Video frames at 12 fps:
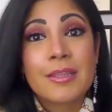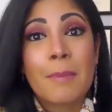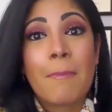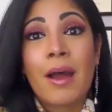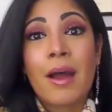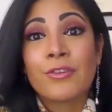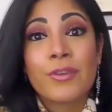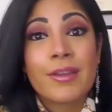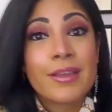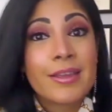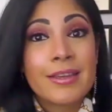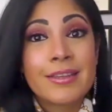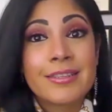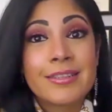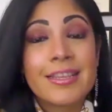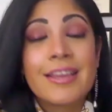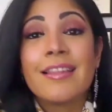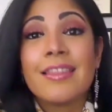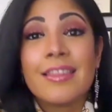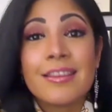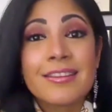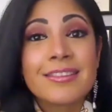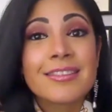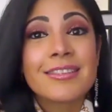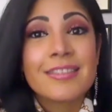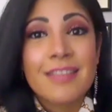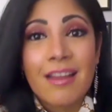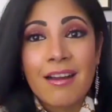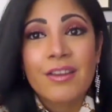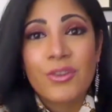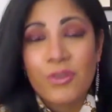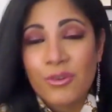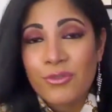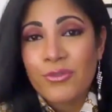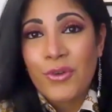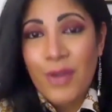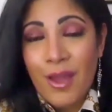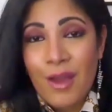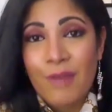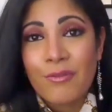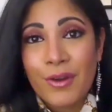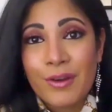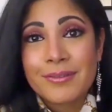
The mantra is, this is not your forever.